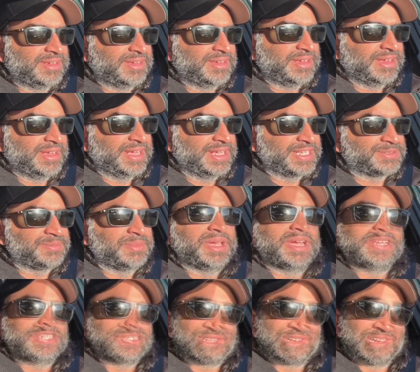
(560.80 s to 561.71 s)
it's
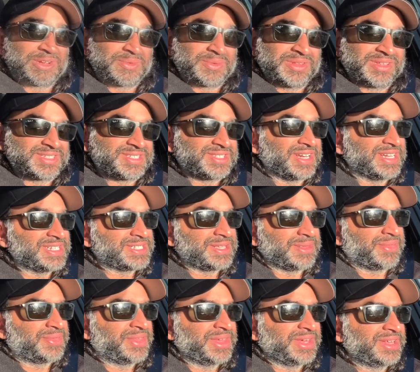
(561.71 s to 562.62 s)
manageable. The steering wheel is nice
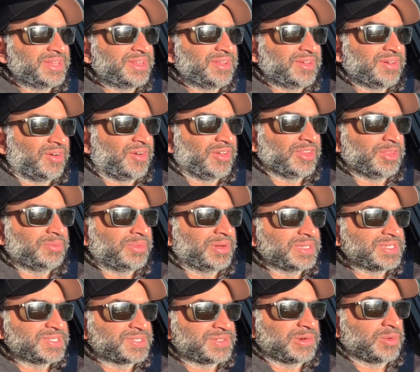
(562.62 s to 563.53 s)
and thin. All the
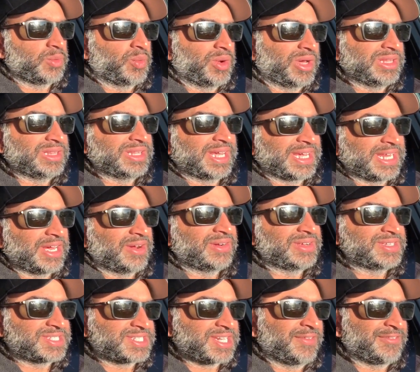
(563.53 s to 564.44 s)
buttons are well laid
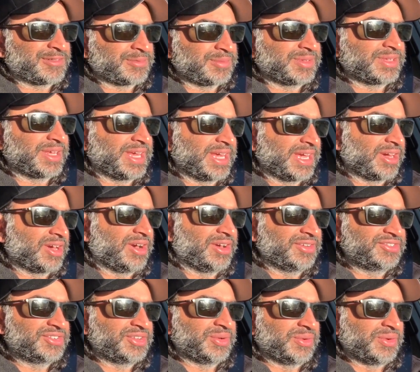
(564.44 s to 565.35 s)
out. It's comfortable to hang
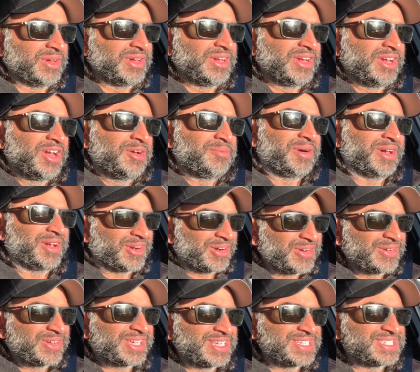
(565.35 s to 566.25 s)
on to. My
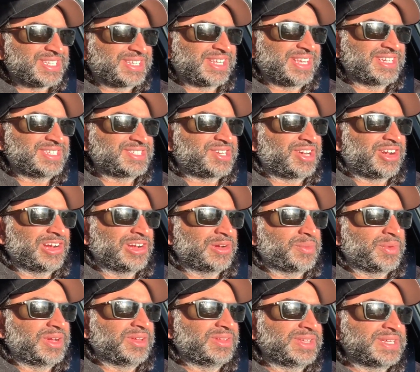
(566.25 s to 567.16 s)
irk is that the entire
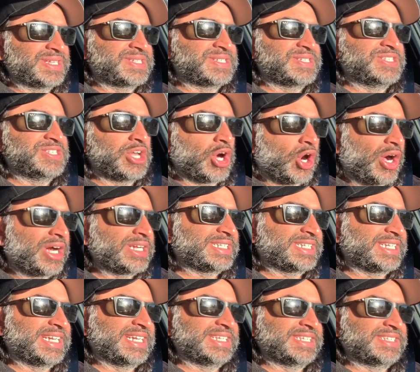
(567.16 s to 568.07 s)
wheel is not
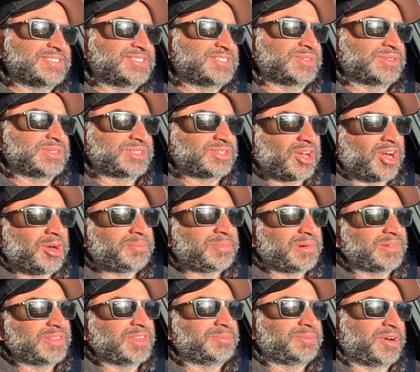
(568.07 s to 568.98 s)
heated. So the top
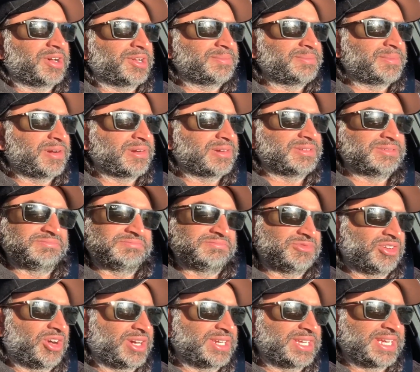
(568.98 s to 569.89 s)
part and the bottom part,
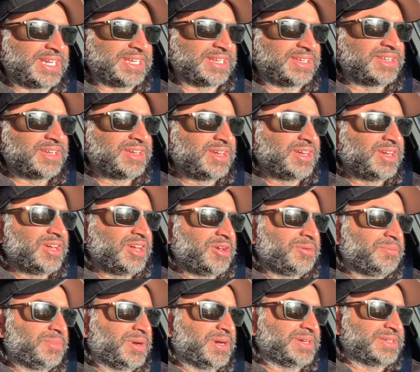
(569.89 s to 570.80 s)
not heated,
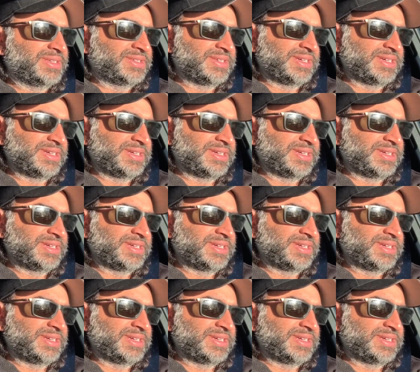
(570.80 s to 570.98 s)
but